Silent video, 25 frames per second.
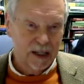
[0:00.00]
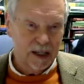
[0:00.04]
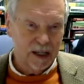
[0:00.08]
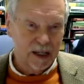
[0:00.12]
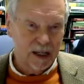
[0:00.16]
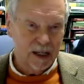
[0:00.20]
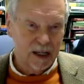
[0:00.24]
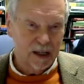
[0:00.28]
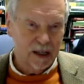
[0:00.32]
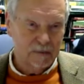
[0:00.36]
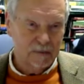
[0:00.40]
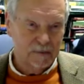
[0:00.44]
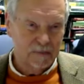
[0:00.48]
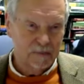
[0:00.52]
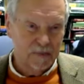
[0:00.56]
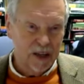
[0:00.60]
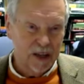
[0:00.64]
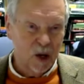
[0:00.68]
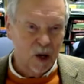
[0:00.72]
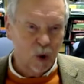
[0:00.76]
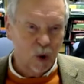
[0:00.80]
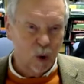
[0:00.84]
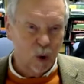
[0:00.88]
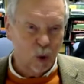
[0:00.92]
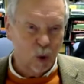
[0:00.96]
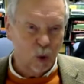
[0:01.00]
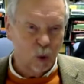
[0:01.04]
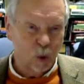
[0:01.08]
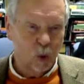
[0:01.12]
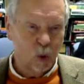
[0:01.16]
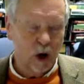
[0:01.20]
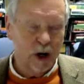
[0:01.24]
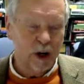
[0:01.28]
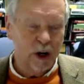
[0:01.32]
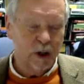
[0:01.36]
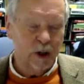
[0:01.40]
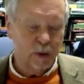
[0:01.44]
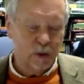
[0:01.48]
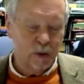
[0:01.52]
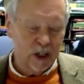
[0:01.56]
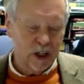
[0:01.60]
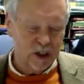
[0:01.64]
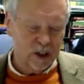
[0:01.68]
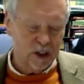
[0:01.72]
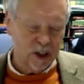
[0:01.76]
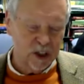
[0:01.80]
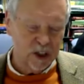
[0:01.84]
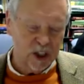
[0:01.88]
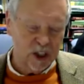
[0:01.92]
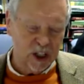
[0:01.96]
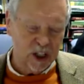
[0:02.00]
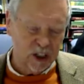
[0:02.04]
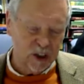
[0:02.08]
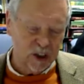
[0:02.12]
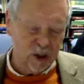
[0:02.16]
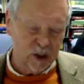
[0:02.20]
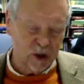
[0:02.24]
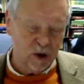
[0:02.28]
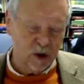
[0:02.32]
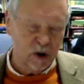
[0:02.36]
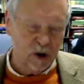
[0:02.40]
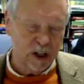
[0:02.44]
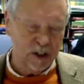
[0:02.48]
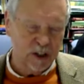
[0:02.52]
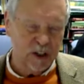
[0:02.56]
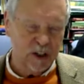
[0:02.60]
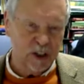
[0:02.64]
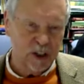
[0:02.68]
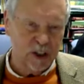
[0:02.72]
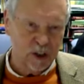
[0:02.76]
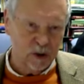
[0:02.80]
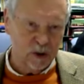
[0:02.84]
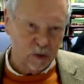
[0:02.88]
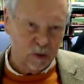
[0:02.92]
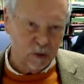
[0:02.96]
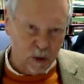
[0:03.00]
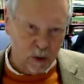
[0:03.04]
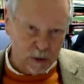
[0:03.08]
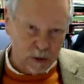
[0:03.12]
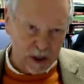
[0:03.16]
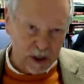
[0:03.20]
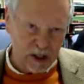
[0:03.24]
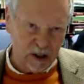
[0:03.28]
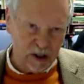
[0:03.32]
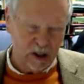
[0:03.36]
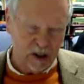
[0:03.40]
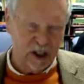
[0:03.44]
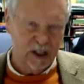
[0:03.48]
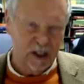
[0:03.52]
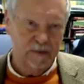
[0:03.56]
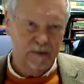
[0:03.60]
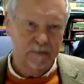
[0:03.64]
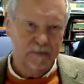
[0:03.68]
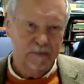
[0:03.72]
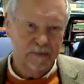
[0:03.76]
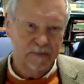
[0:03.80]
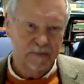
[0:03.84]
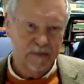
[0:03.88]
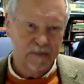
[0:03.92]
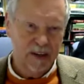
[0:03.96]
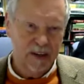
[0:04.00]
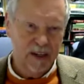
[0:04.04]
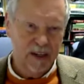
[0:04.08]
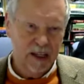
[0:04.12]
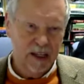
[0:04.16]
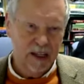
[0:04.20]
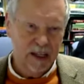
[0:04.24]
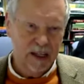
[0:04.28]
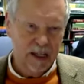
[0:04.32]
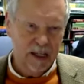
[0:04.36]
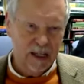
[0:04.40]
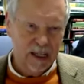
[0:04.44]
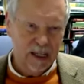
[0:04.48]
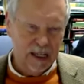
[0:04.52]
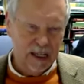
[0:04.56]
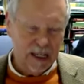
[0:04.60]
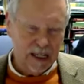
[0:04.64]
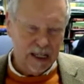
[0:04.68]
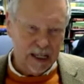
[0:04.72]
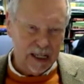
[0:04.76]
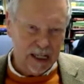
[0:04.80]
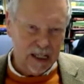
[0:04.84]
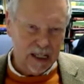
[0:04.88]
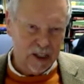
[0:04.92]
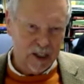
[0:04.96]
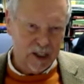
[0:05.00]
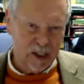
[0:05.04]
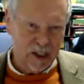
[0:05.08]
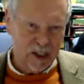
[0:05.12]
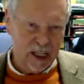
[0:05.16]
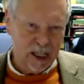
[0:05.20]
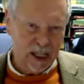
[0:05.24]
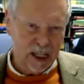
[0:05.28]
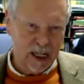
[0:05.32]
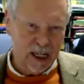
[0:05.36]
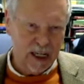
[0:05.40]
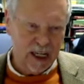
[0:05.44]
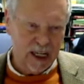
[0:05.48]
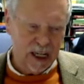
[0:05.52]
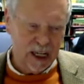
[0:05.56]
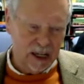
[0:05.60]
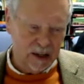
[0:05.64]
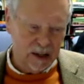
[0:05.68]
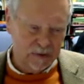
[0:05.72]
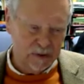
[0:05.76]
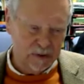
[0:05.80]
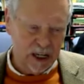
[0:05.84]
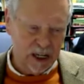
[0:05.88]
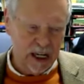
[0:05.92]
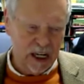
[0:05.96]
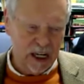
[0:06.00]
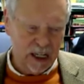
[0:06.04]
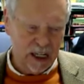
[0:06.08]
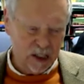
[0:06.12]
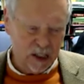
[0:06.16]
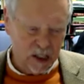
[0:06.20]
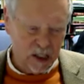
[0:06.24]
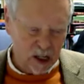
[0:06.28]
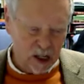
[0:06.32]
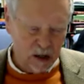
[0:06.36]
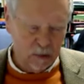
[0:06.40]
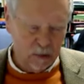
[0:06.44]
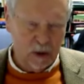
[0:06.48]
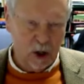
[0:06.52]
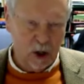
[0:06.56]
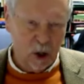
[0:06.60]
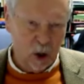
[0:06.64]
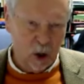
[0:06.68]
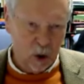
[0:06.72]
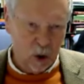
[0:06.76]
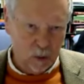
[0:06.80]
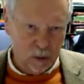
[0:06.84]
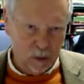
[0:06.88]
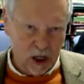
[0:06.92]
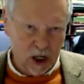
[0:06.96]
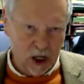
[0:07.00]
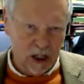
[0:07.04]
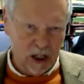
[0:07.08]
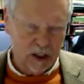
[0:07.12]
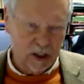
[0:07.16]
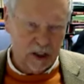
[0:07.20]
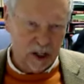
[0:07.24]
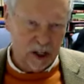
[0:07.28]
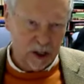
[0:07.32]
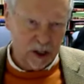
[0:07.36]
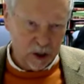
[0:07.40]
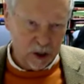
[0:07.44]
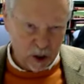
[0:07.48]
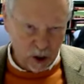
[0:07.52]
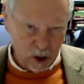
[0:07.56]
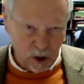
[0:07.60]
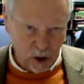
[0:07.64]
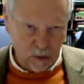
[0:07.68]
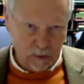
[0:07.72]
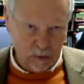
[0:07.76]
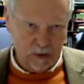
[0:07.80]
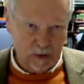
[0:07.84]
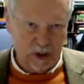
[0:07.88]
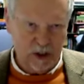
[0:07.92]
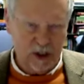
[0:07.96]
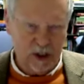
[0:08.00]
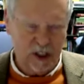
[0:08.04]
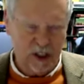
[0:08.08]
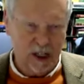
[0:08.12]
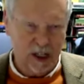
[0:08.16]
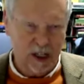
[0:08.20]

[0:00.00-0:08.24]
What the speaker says: One of the reasons Caesar crosses the Rubicon is that if he had come home on the terms,